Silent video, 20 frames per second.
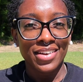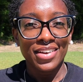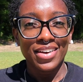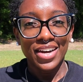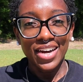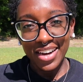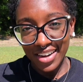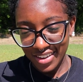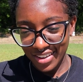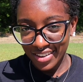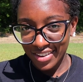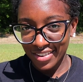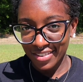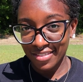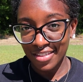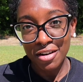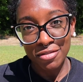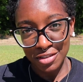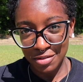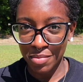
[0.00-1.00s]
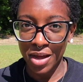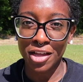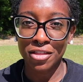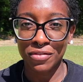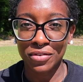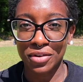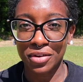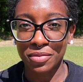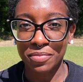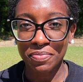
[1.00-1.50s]
That was a
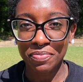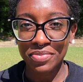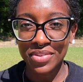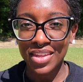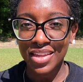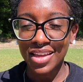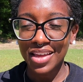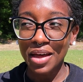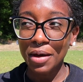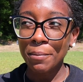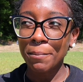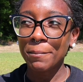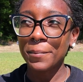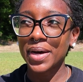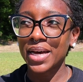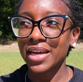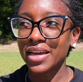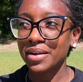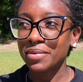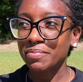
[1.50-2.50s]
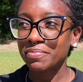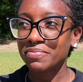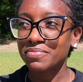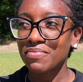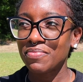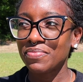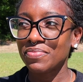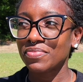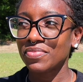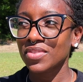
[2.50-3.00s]
mouthful. But
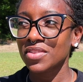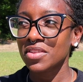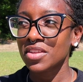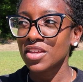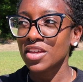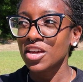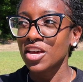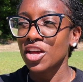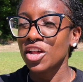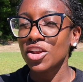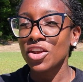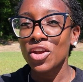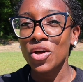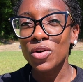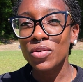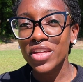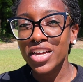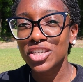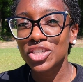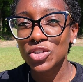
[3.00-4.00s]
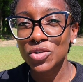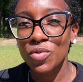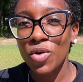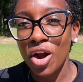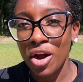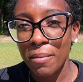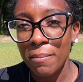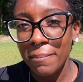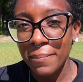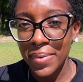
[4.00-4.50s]
know that you
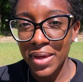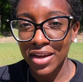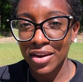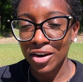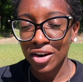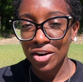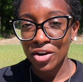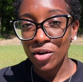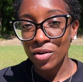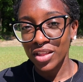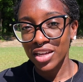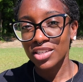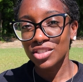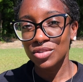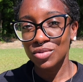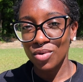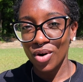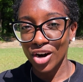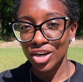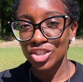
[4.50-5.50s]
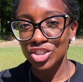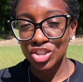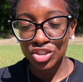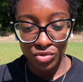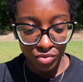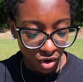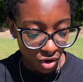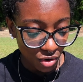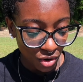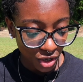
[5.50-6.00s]
are bigger, know that you are
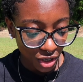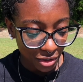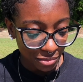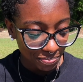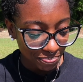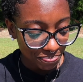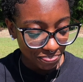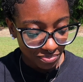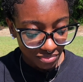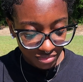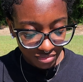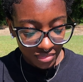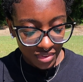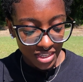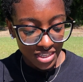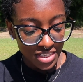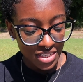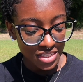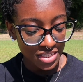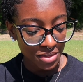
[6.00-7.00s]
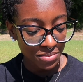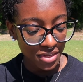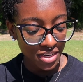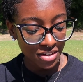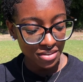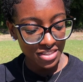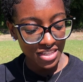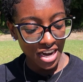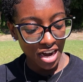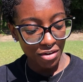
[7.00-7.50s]
stronger. Something
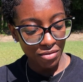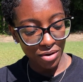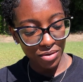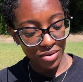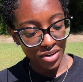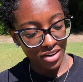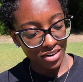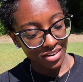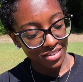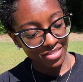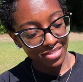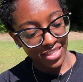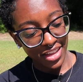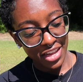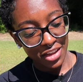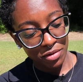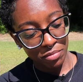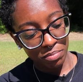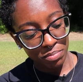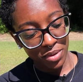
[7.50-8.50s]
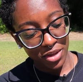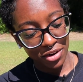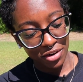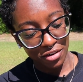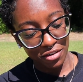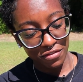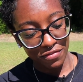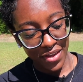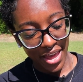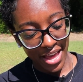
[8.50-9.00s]
else that I wrote here: think
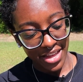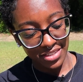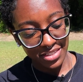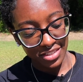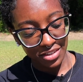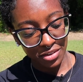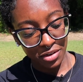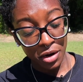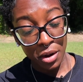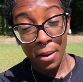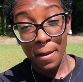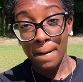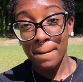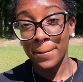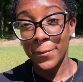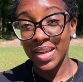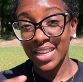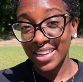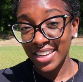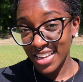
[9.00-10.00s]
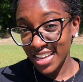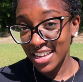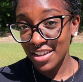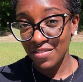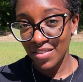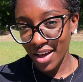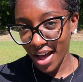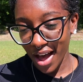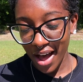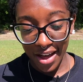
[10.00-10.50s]
bigger faster,
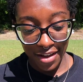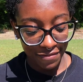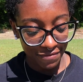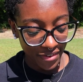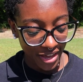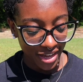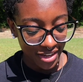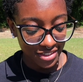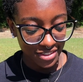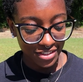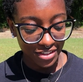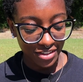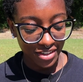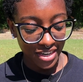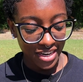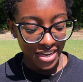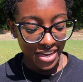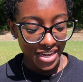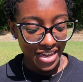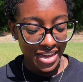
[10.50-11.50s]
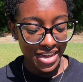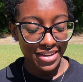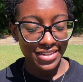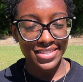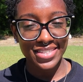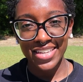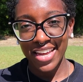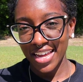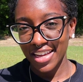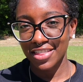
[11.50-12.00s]
believe God faster, and
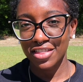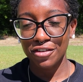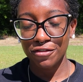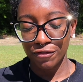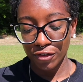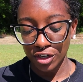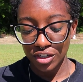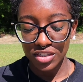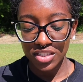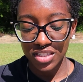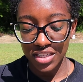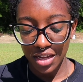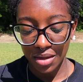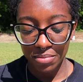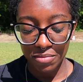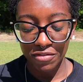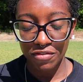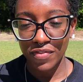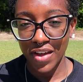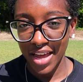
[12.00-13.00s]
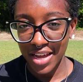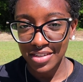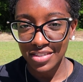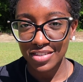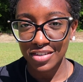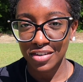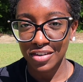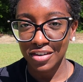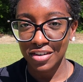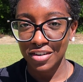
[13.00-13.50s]
take the first step
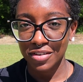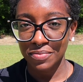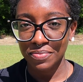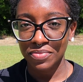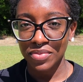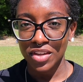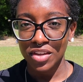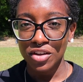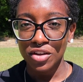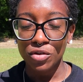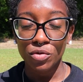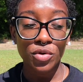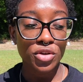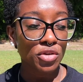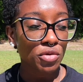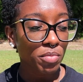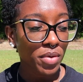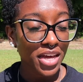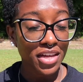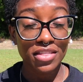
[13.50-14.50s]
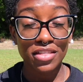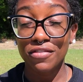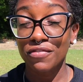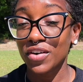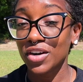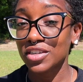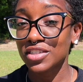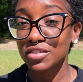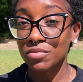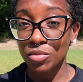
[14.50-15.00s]
faster. When you make the
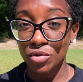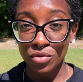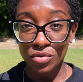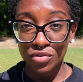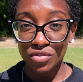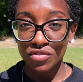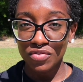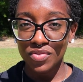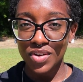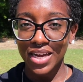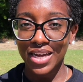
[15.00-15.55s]
first move,